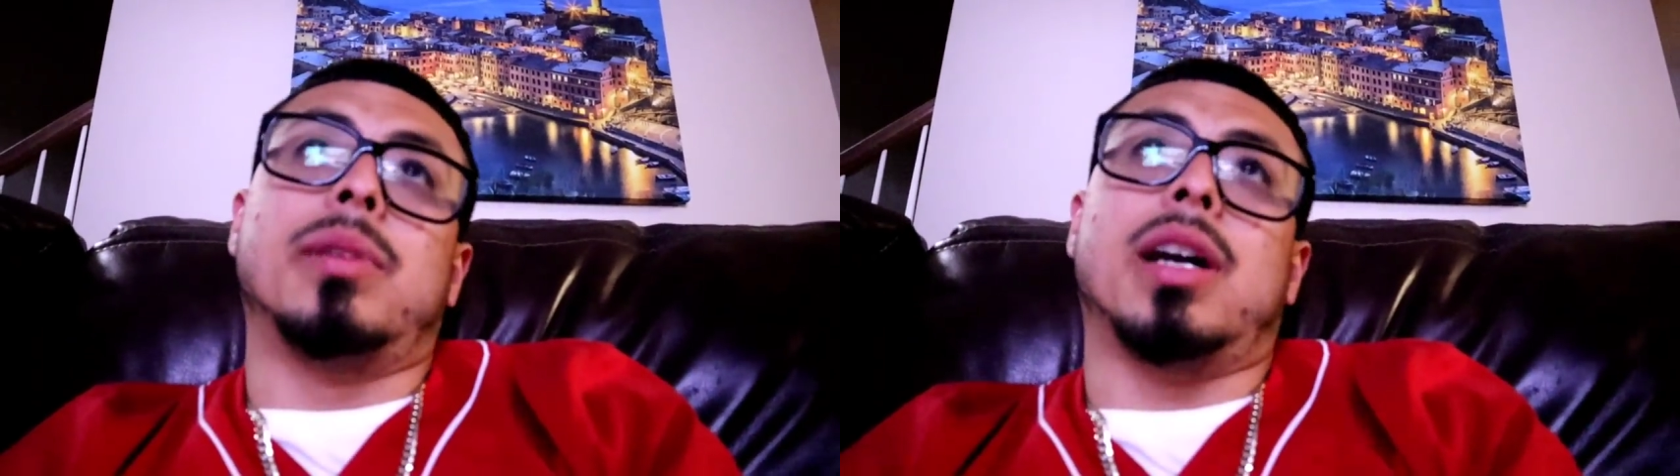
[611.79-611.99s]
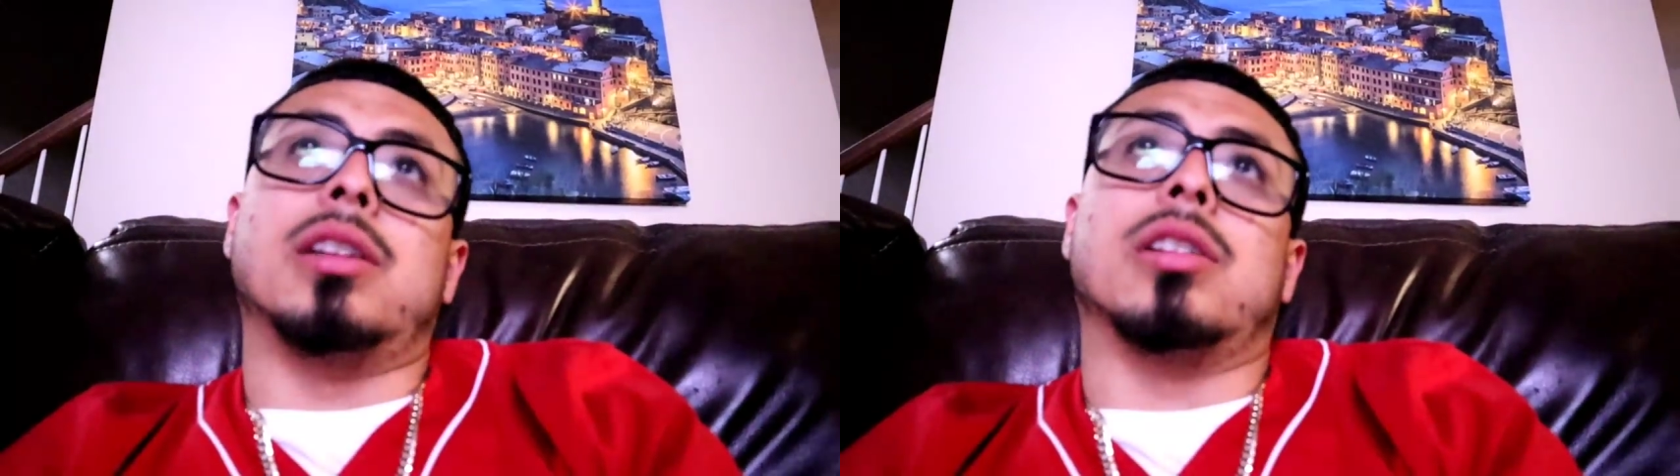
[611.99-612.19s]

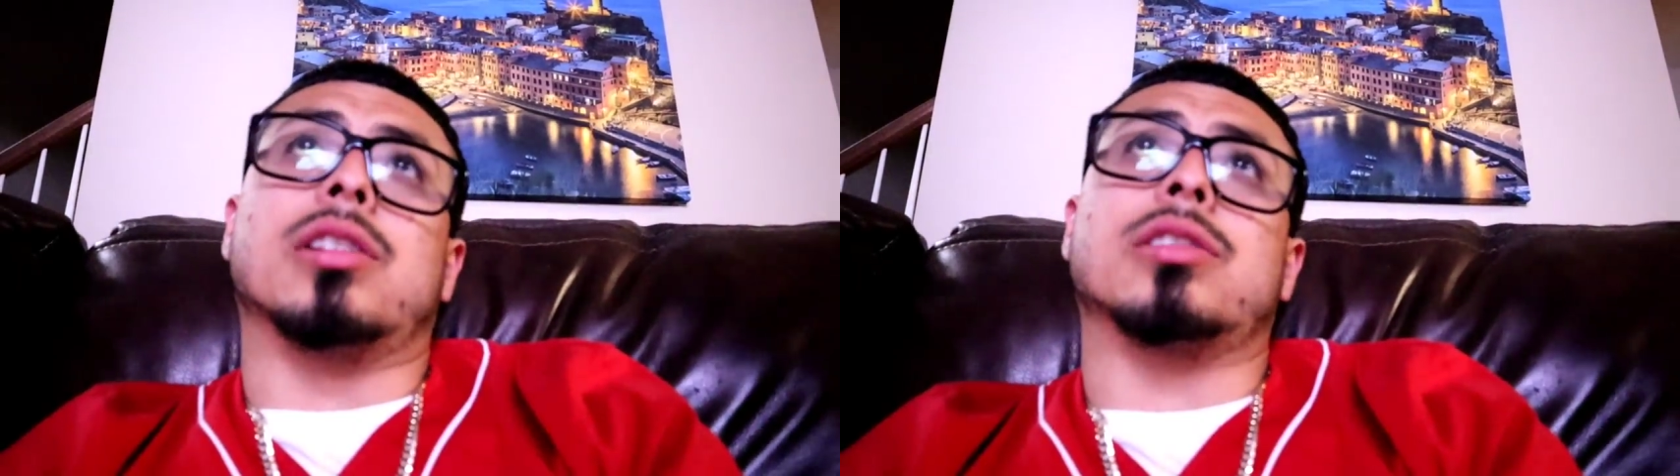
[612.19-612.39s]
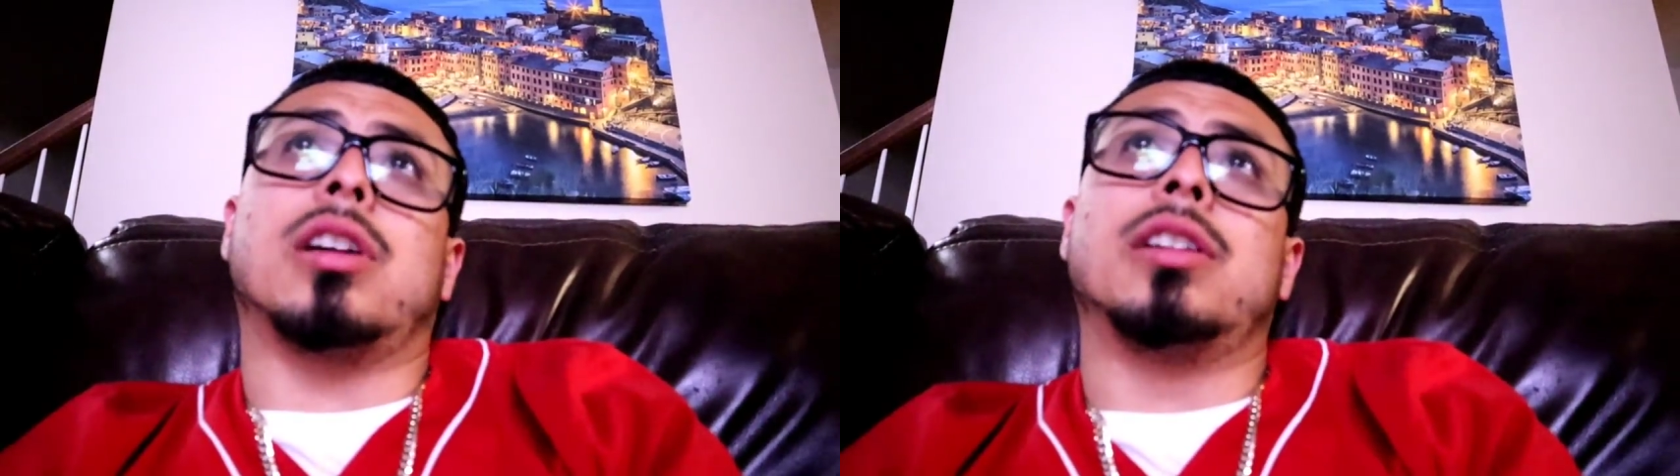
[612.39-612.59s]
bad,
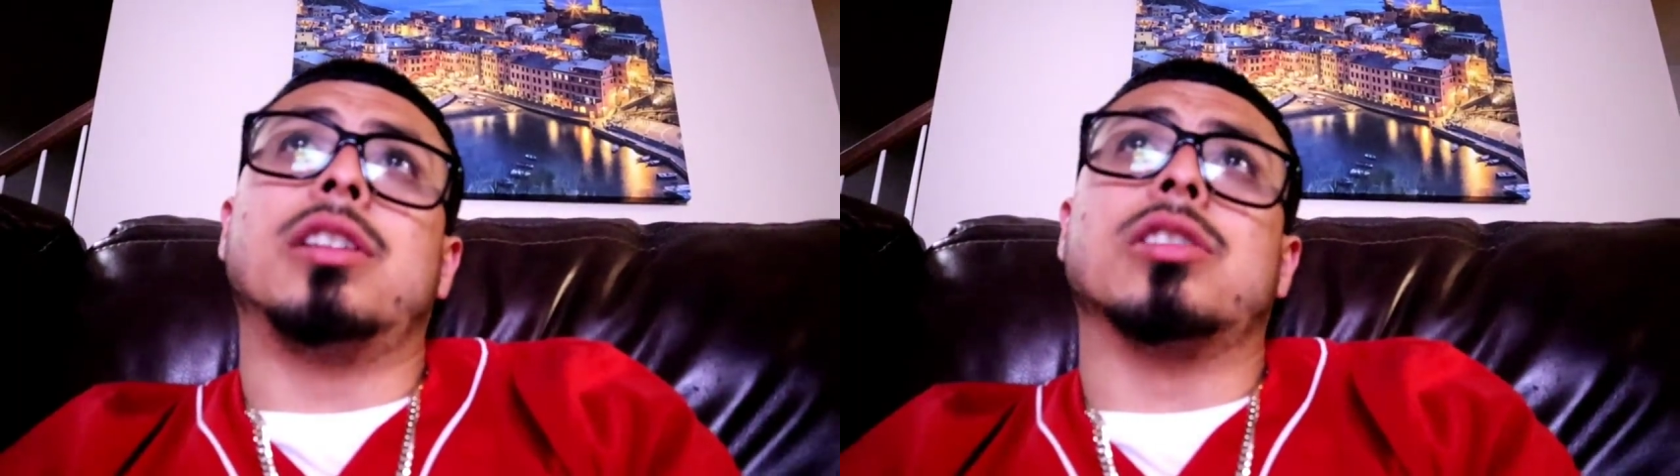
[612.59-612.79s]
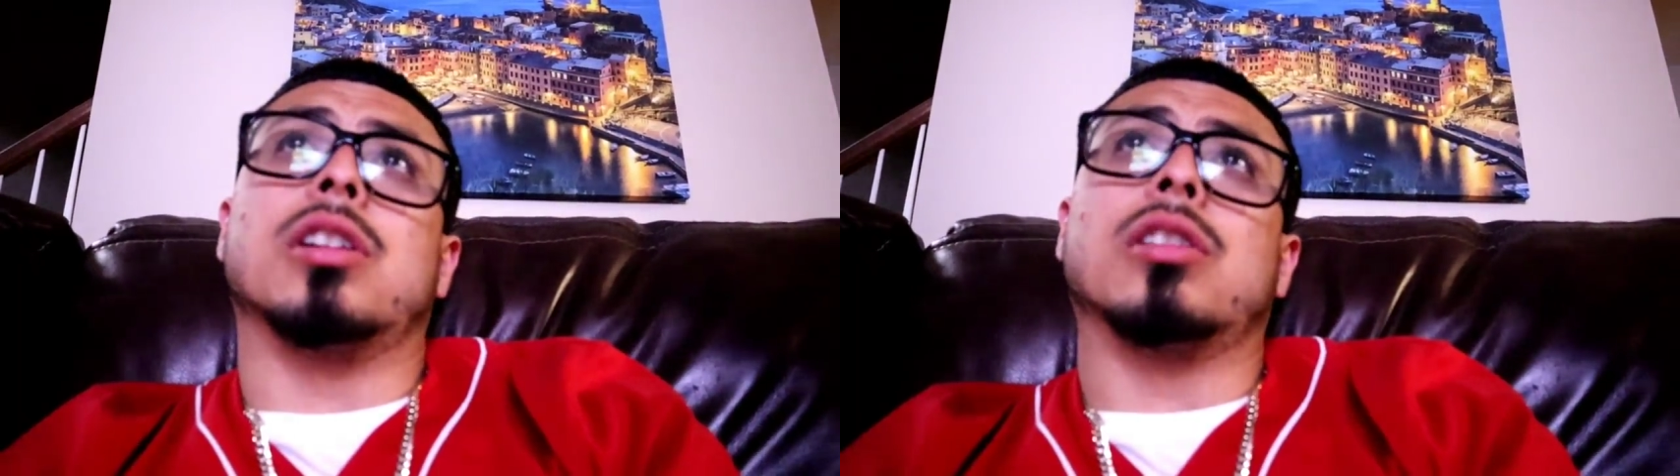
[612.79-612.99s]
y'all. So I
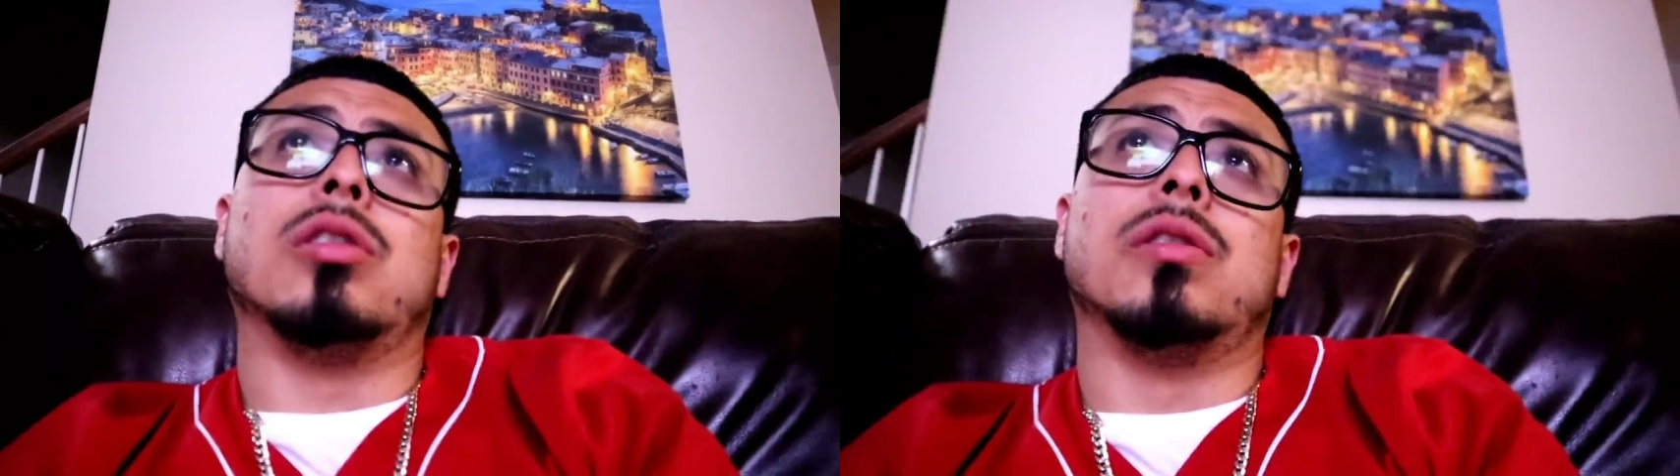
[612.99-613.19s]
need y'all to